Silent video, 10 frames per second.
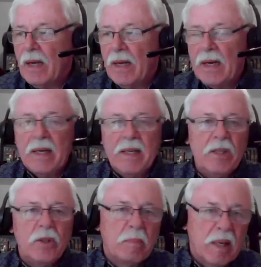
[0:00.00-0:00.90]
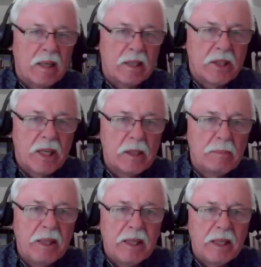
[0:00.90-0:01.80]
And I need to apologize
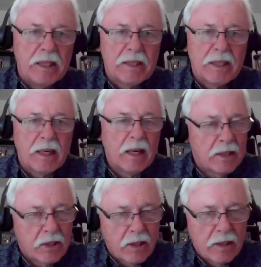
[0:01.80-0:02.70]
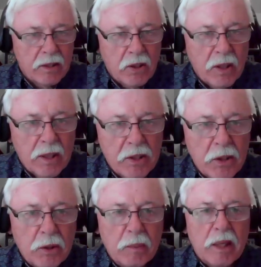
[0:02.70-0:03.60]
because I started talking
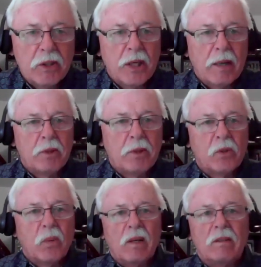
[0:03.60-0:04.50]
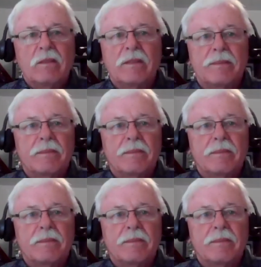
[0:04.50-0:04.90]
to you about chapter 12